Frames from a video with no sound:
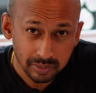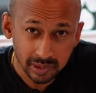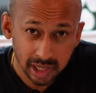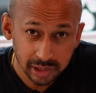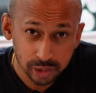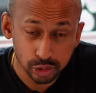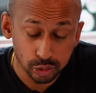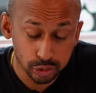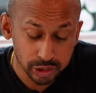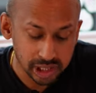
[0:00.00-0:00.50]

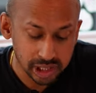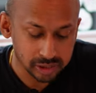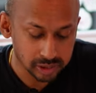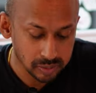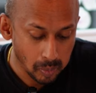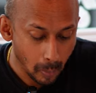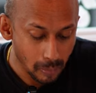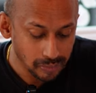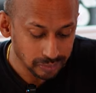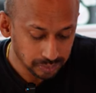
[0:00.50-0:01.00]
It's so
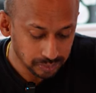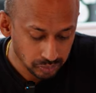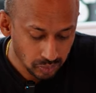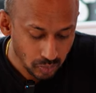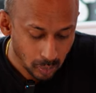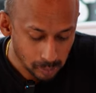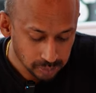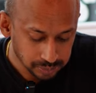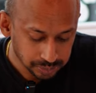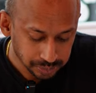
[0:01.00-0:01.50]
nice.
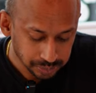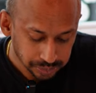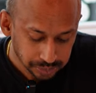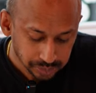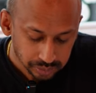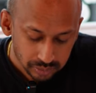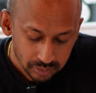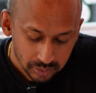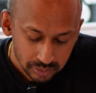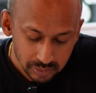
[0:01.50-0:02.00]

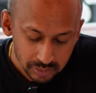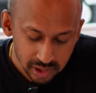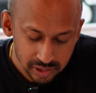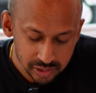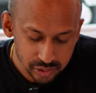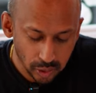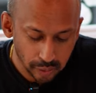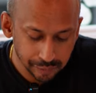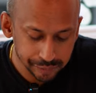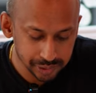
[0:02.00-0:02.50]

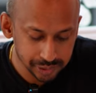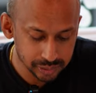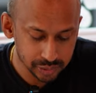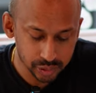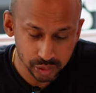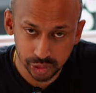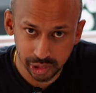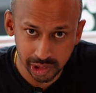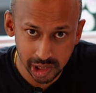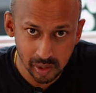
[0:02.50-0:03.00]
Soft,
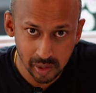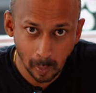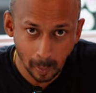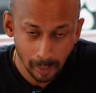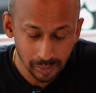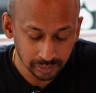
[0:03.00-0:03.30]
juicy.